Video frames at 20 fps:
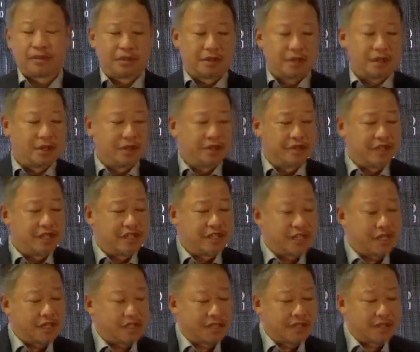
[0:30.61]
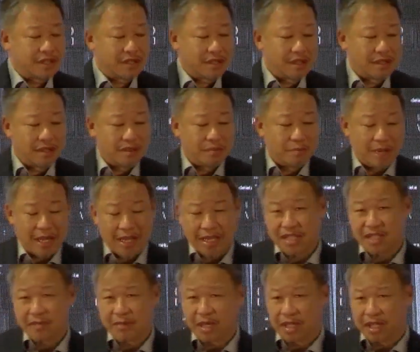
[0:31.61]
a resilient
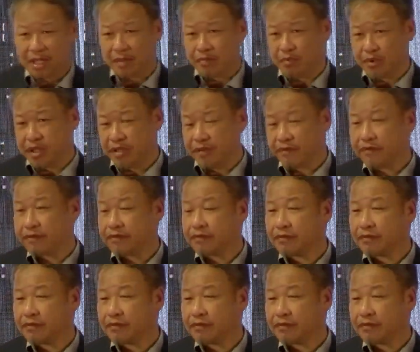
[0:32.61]
place-making brief?